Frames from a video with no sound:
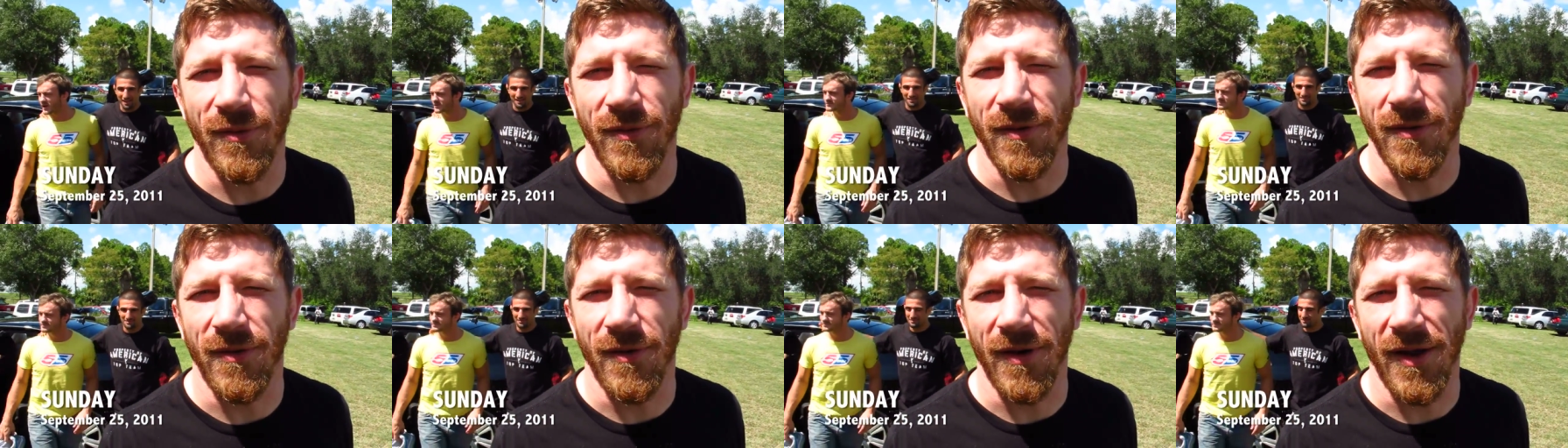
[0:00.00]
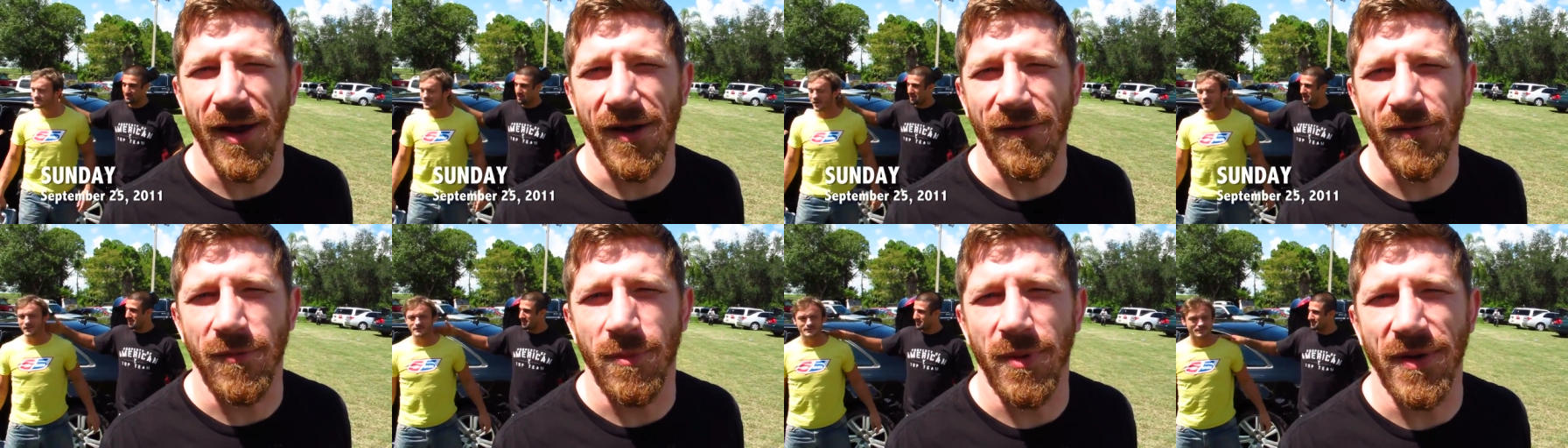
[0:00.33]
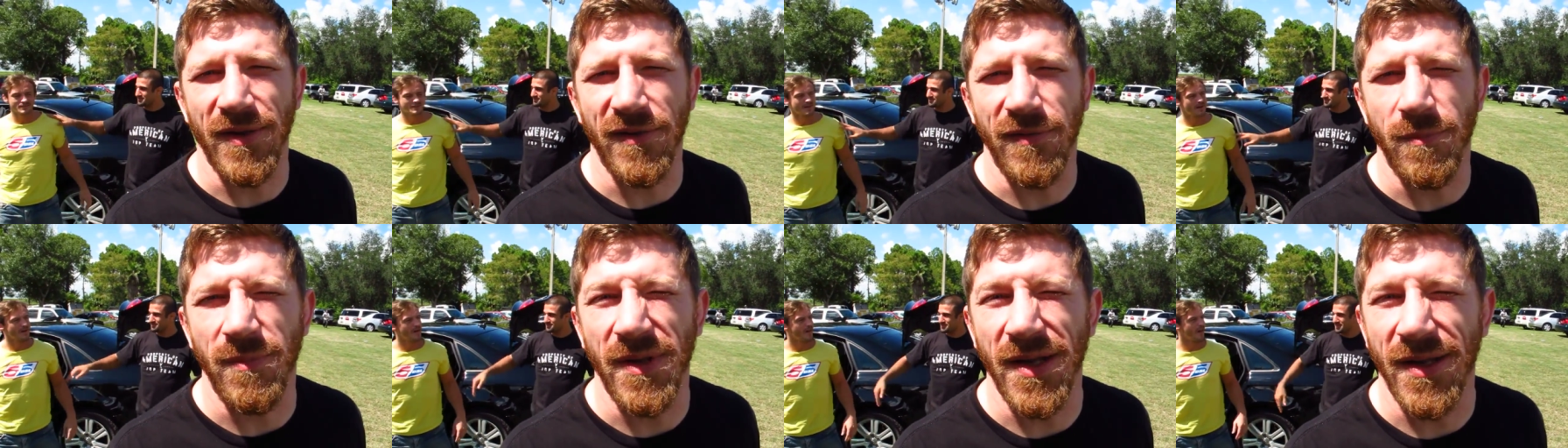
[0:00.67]
We were,
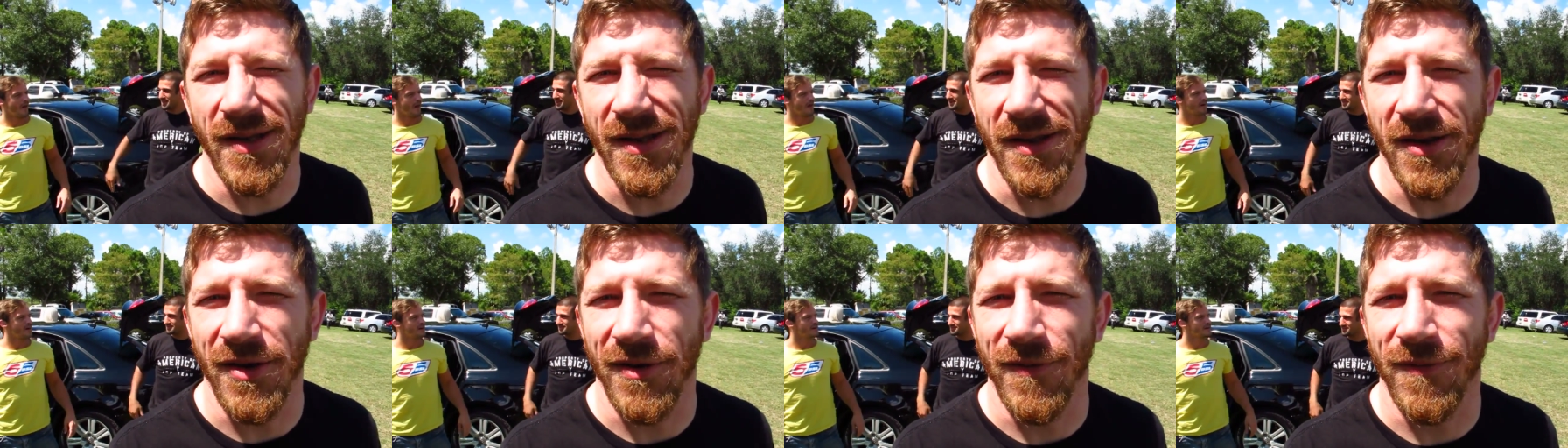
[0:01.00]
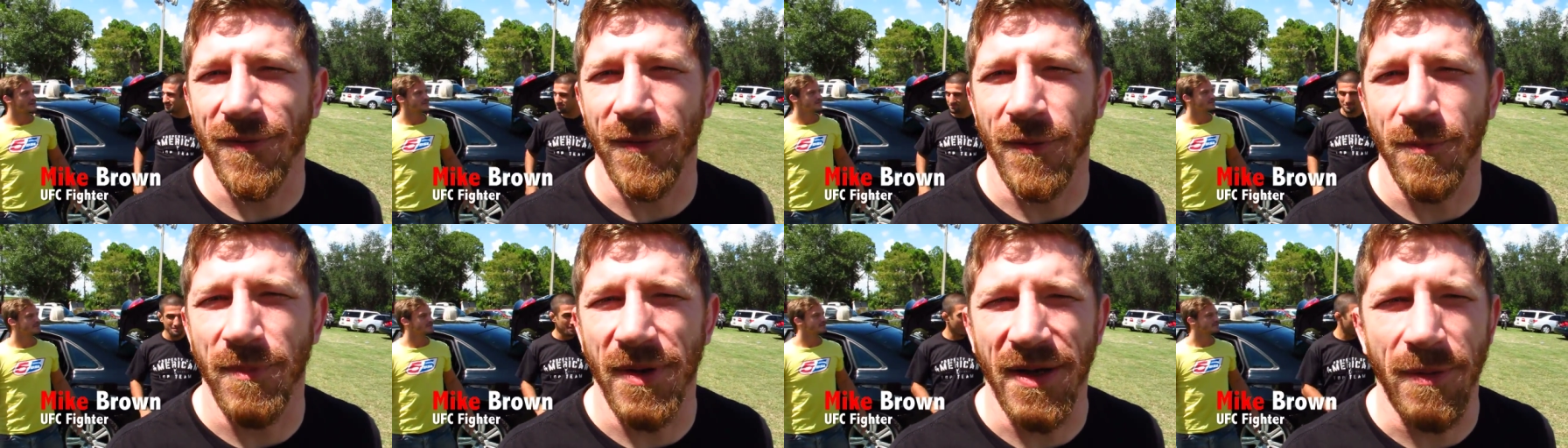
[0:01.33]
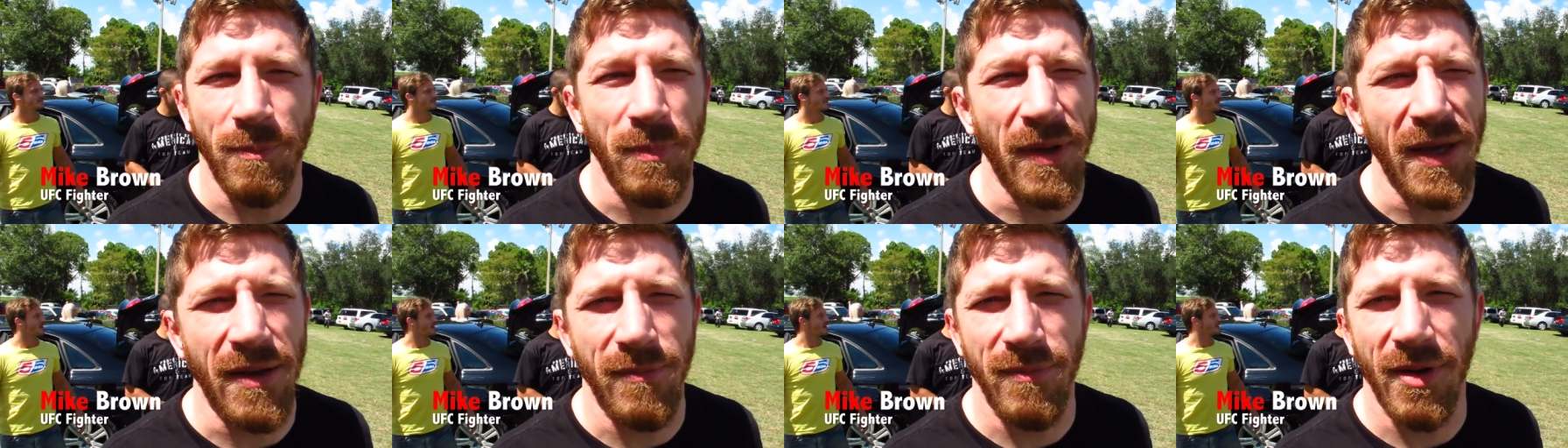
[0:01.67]
everybody's meeting here for a big
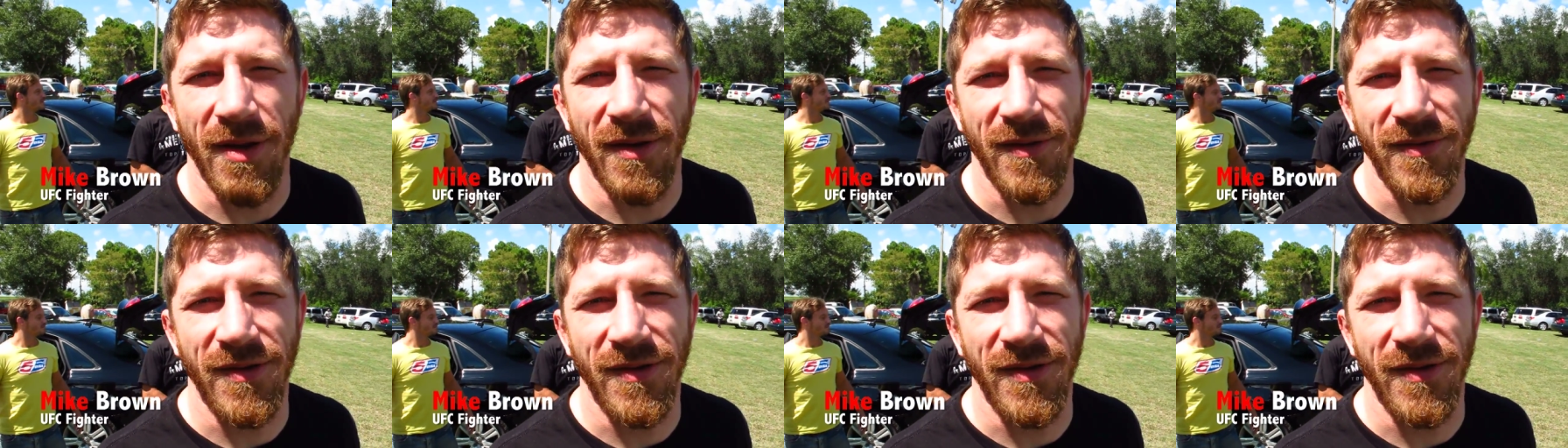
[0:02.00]
paintball